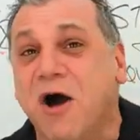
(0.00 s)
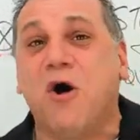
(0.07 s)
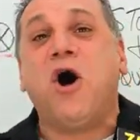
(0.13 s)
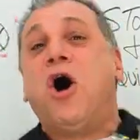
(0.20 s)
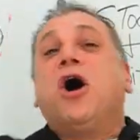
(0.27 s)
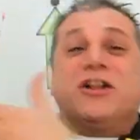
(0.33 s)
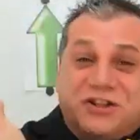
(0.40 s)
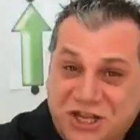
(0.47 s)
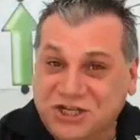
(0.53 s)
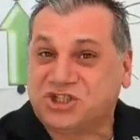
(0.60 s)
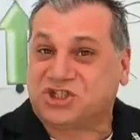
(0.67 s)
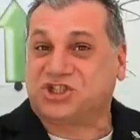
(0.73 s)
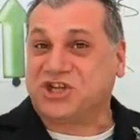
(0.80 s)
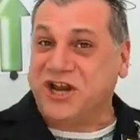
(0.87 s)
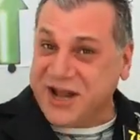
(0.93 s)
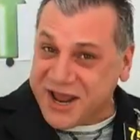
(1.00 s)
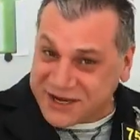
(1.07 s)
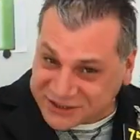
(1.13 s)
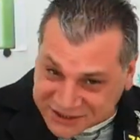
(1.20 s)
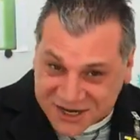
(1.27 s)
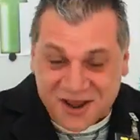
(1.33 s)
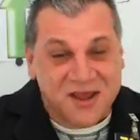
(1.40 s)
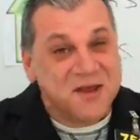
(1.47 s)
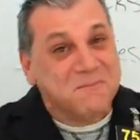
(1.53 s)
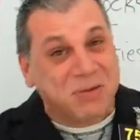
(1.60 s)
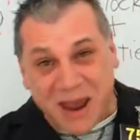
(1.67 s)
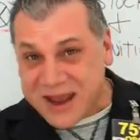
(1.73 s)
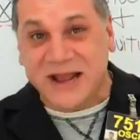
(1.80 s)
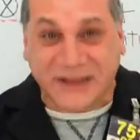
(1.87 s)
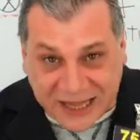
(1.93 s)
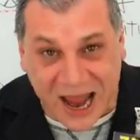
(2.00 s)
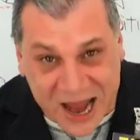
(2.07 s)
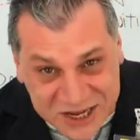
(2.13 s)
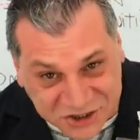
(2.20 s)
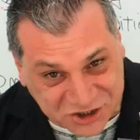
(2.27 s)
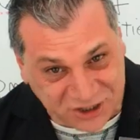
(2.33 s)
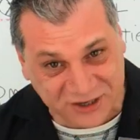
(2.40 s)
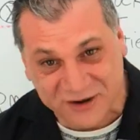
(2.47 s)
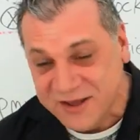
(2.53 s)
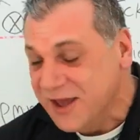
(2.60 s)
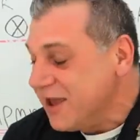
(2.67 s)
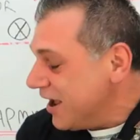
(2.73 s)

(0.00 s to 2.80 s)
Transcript: know how hard this shit is? Pay attention!